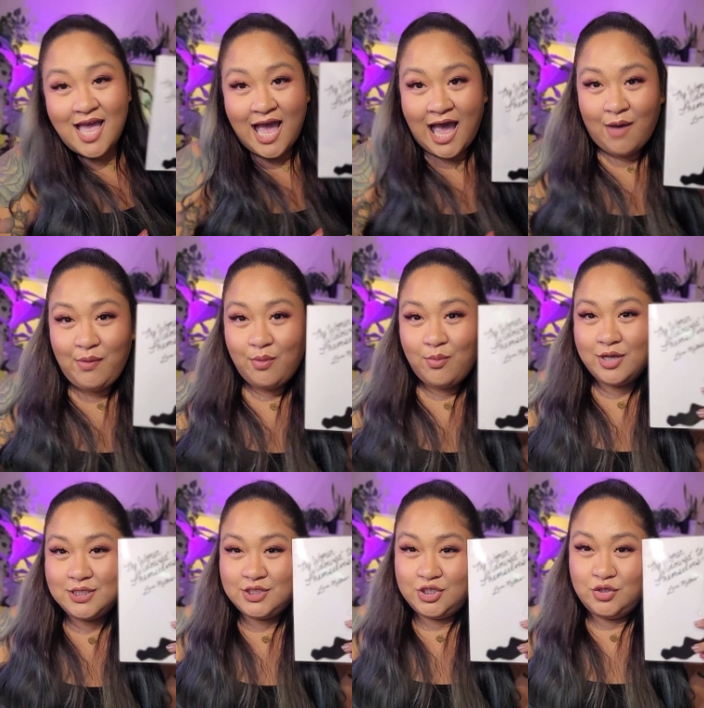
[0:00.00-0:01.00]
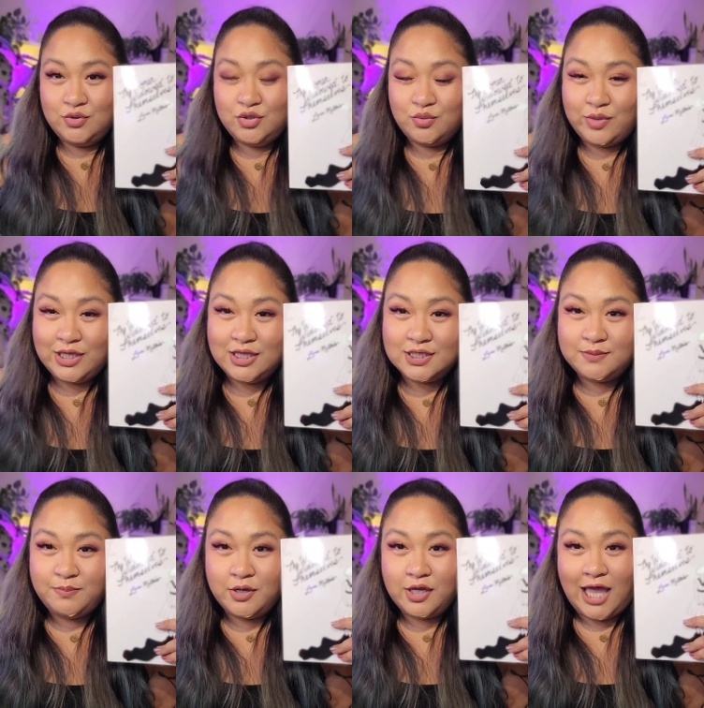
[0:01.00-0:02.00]
How I Want You to Read
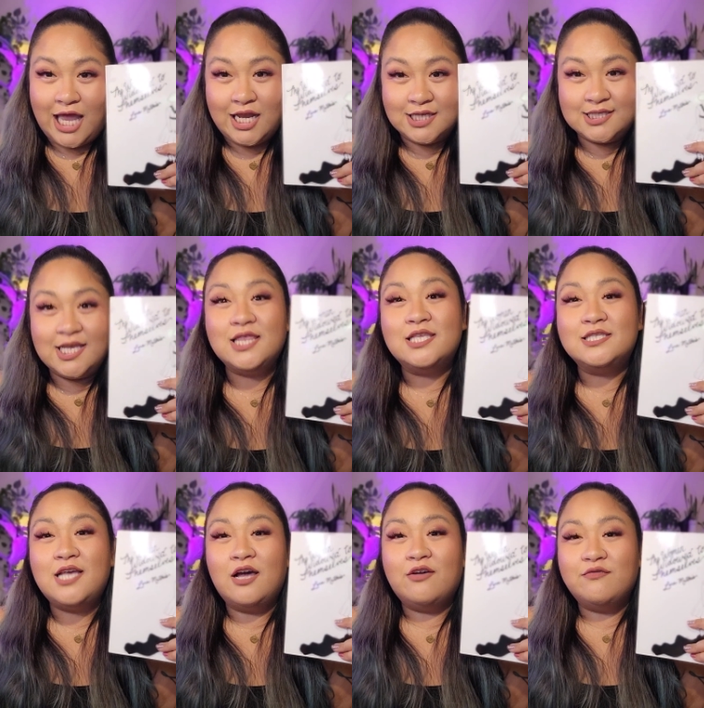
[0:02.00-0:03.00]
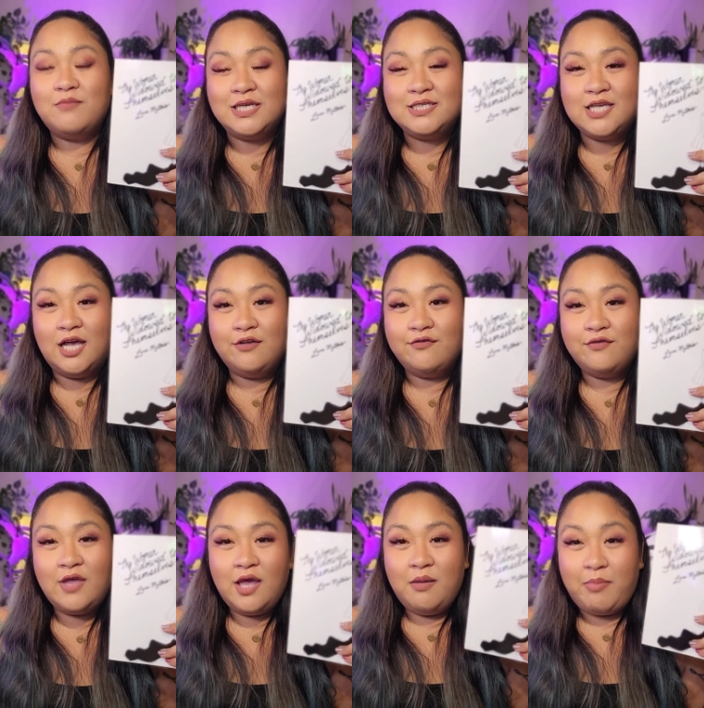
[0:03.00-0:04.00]
This Book and I Sing the Song of
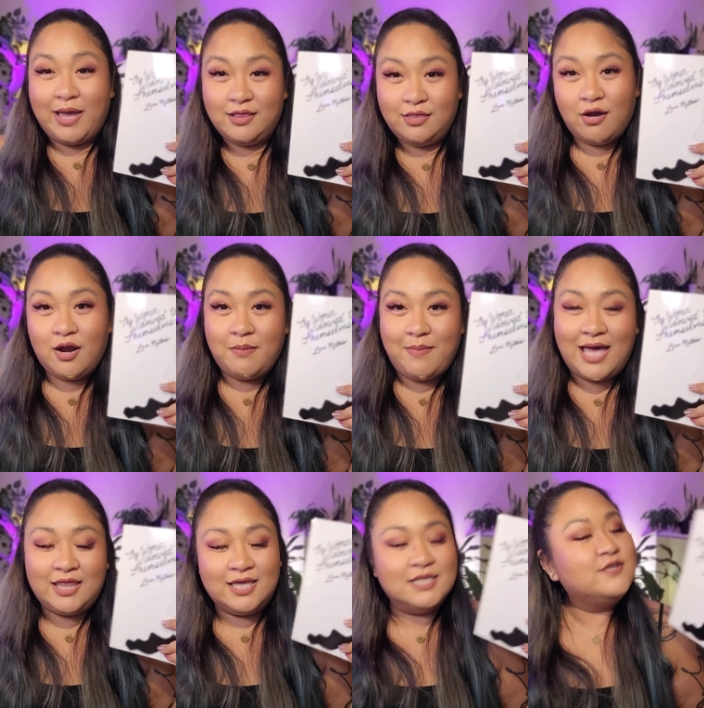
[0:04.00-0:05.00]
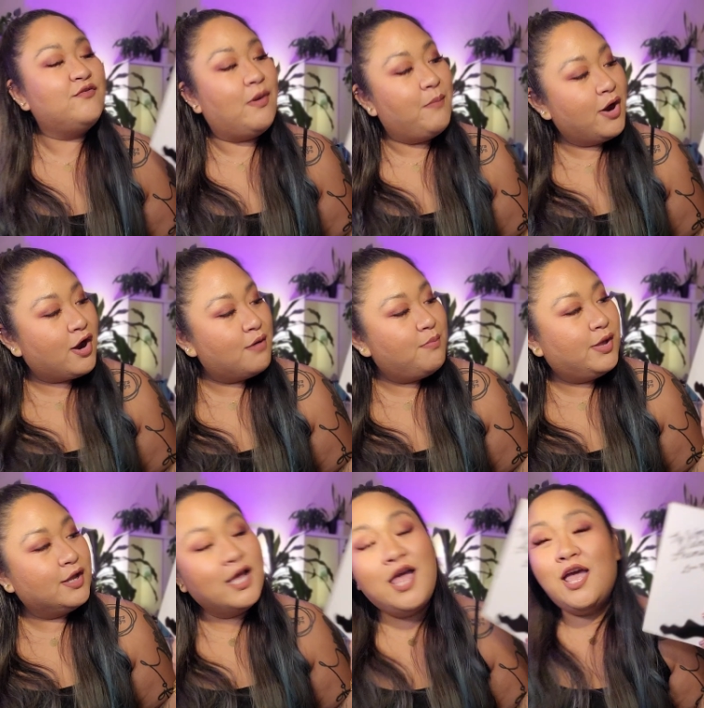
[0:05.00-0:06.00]
Myself by Lora Mathis from her
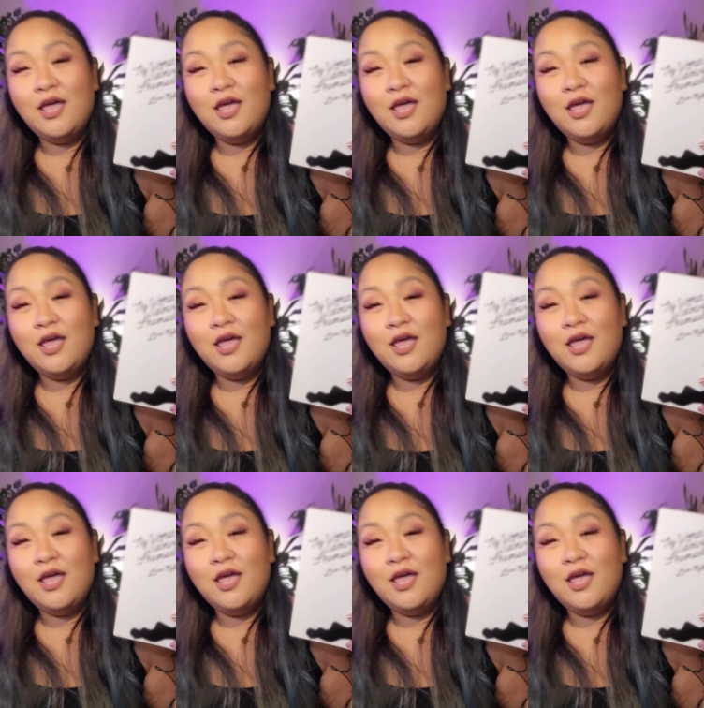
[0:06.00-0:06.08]
book,